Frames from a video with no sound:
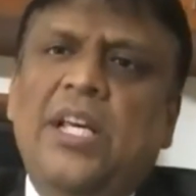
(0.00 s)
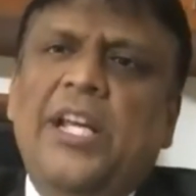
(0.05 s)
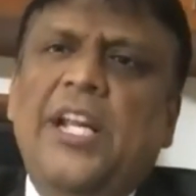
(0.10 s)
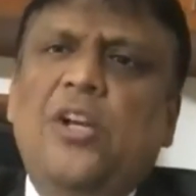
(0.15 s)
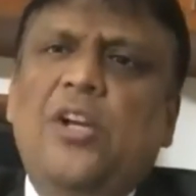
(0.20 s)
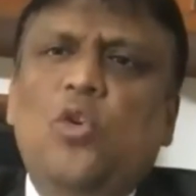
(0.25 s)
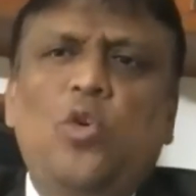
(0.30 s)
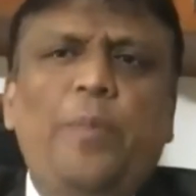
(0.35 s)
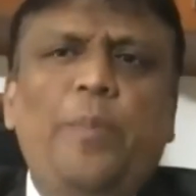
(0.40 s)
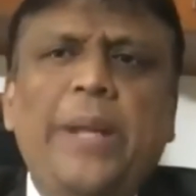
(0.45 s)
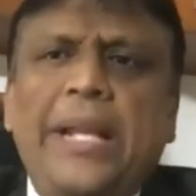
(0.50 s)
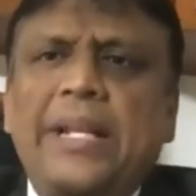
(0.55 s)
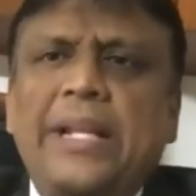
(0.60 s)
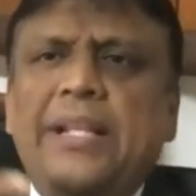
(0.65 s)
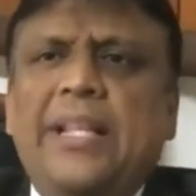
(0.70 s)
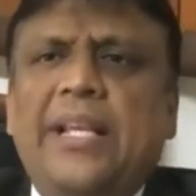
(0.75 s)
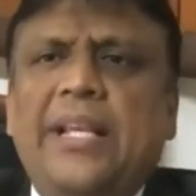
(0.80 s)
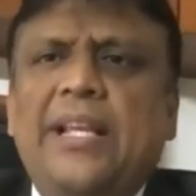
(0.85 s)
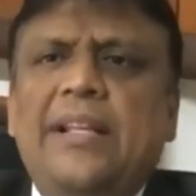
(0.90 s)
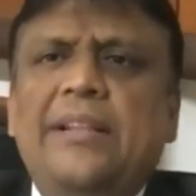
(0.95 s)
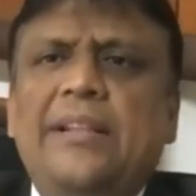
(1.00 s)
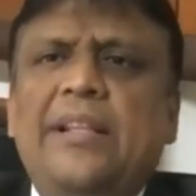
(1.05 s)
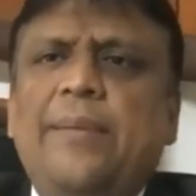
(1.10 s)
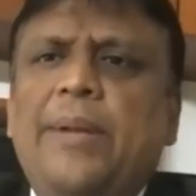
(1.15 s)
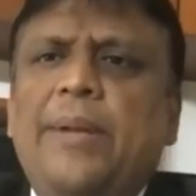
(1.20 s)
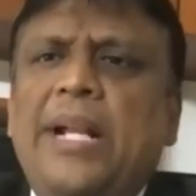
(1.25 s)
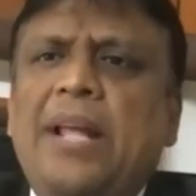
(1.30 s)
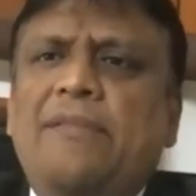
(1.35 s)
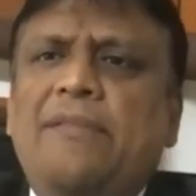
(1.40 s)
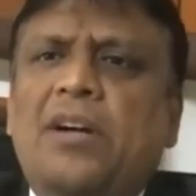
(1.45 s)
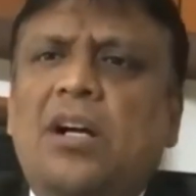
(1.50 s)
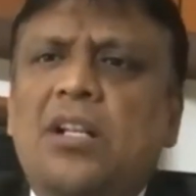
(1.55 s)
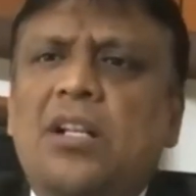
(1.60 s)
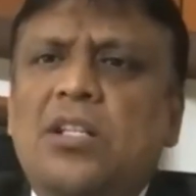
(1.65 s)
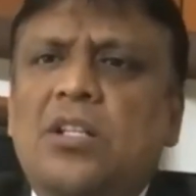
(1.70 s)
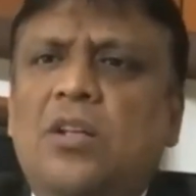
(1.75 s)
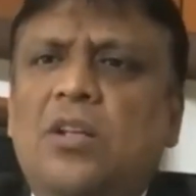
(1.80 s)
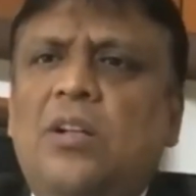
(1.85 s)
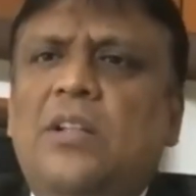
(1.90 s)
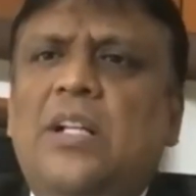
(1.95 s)
It could be anything. They might have a
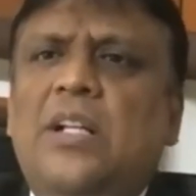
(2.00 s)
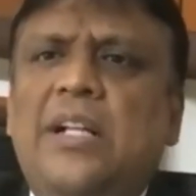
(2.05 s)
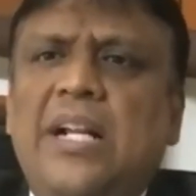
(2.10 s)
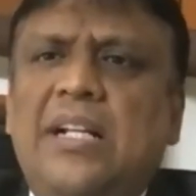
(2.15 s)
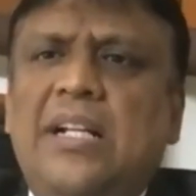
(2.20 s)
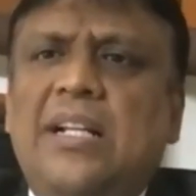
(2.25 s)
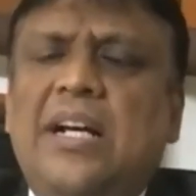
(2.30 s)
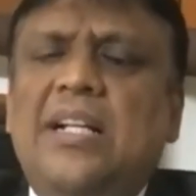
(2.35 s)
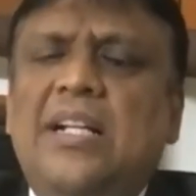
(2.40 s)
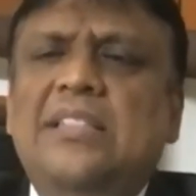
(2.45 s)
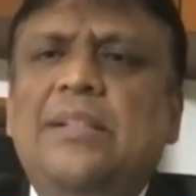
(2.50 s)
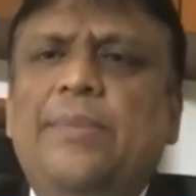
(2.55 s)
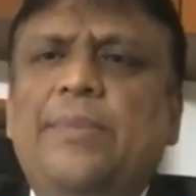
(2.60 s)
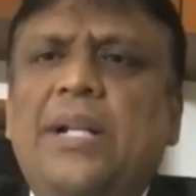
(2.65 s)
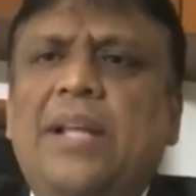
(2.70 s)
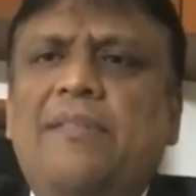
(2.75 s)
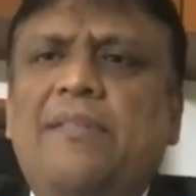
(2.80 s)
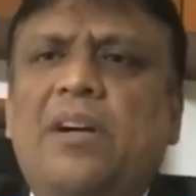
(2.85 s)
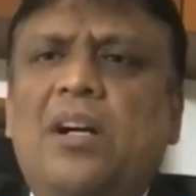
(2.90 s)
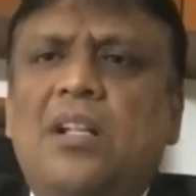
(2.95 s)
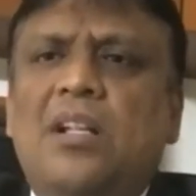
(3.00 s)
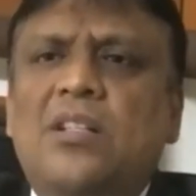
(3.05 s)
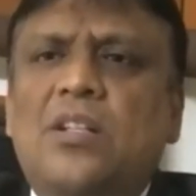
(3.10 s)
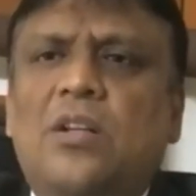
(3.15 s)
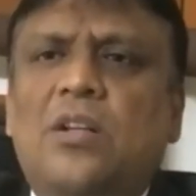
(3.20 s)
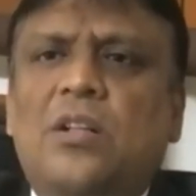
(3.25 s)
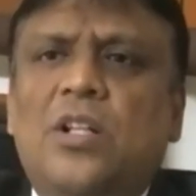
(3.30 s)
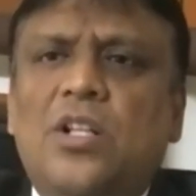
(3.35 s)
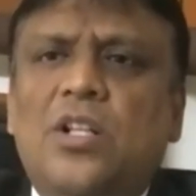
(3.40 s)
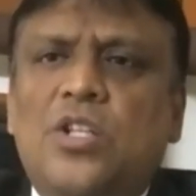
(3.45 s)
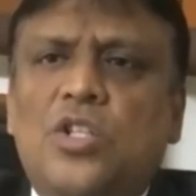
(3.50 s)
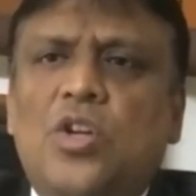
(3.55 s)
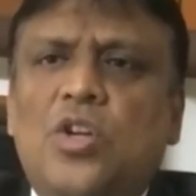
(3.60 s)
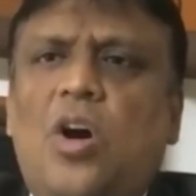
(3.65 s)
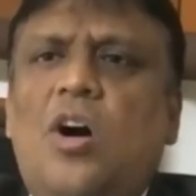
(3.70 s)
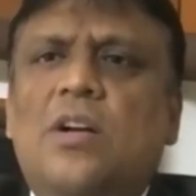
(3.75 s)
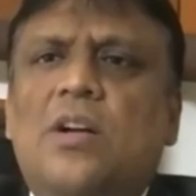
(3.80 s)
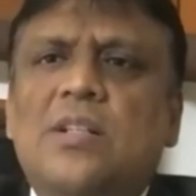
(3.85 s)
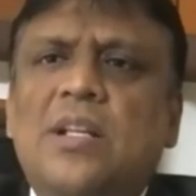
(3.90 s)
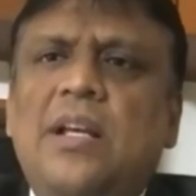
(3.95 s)
concern on the data, they might have a concern on the
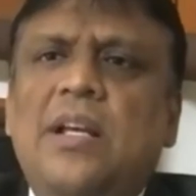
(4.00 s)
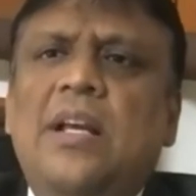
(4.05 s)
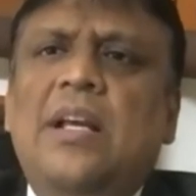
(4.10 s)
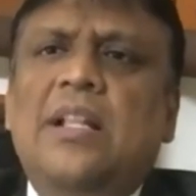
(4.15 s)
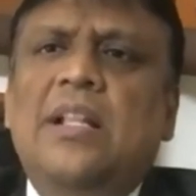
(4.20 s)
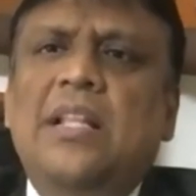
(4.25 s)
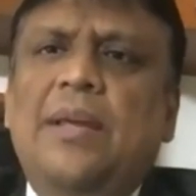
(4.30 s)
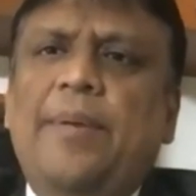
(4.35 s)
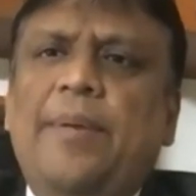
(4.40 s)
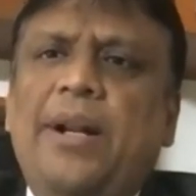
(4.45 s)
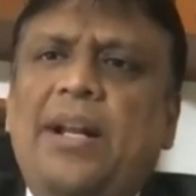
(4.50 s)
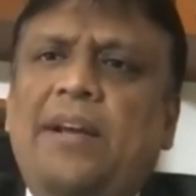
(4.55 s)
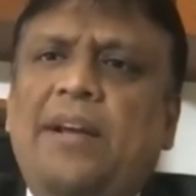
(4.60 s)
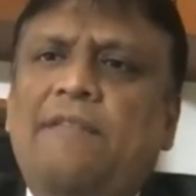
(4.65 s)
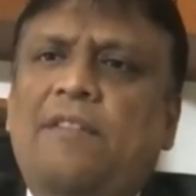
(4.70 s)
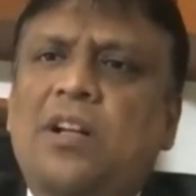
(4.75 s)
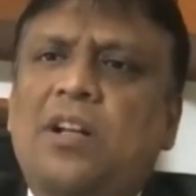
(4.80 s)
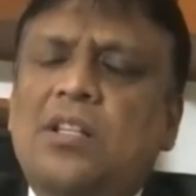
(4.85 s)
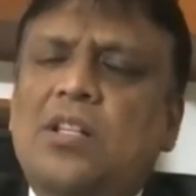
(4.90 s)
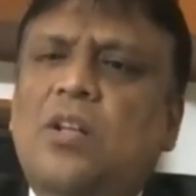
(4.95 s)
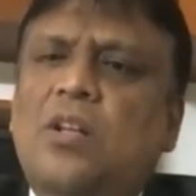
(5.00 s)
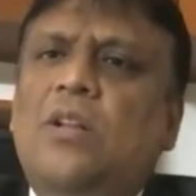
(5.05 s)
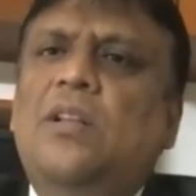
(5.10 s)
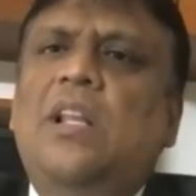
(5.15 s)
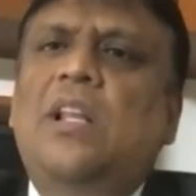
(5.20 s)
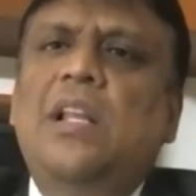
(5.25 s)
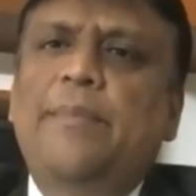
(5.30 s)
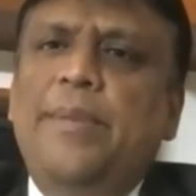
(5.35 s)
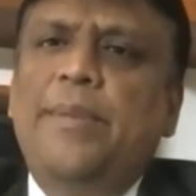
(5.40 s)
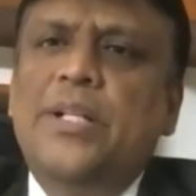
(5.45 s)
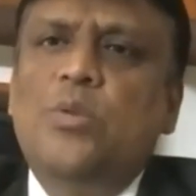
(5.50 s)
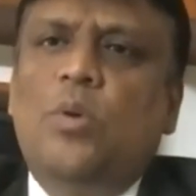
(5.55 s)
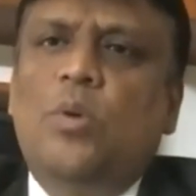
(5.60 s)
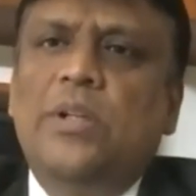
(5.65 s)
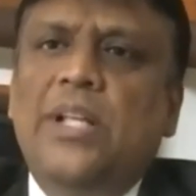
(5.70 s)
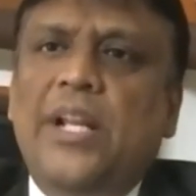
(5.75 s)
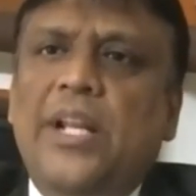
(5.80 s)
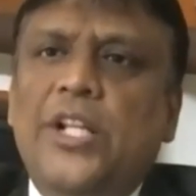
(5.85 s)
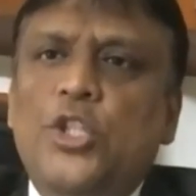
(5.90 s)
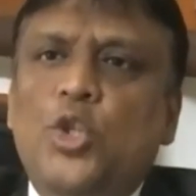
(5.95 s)
stocks, they might have concern on the limits,
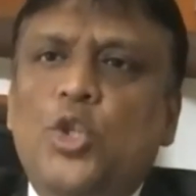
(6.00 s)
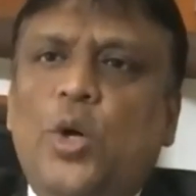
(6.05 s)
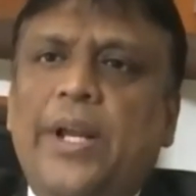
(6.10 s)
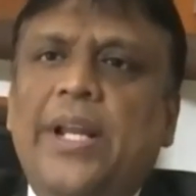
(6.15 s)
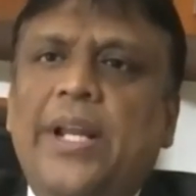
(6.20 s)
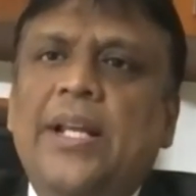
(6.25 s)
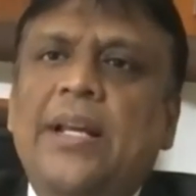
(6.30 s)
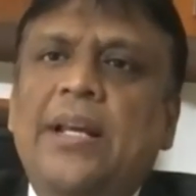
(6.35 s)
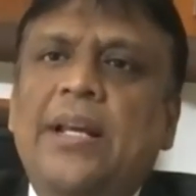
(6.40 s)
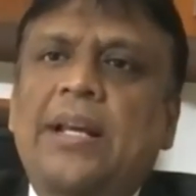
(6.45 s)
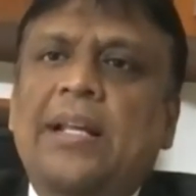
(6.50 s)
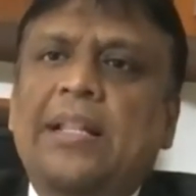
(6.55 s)
what they're enjoying.